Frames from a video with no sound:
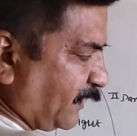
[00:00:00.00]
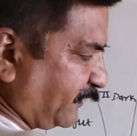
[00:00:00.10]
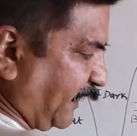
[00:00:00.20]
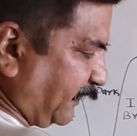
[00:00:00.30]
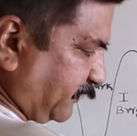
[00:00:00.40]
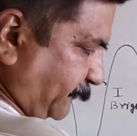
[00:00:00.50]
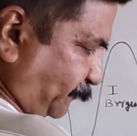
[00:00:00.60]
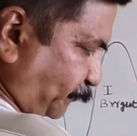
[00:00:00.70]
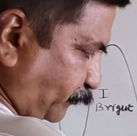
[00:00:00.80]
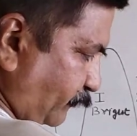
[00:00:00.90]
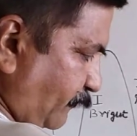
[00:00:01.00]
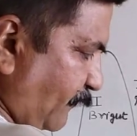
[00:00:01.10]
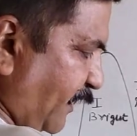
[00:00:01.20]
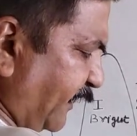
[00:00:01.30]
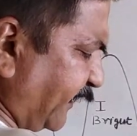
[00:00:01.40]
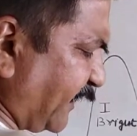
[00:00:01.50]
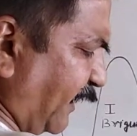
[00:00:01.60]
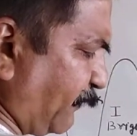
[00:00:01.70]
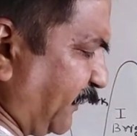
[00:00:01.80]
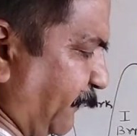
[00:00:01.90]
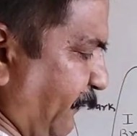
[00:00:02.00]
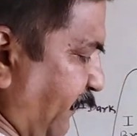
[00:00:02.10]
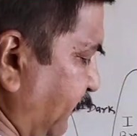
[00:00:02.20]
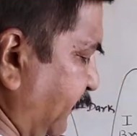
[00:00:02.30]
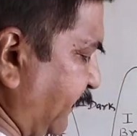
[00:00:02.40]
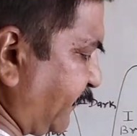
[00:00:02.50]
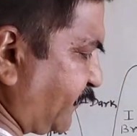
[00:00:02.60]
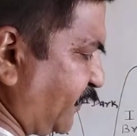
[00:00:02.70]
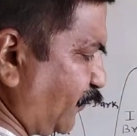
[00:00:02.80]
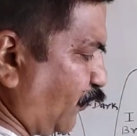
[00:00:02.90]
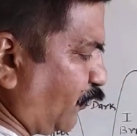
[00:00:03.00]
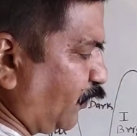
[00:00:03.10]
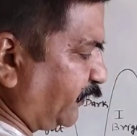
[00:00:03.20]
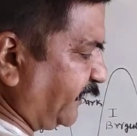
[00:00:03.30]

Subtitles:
That integral multiple, that is 0,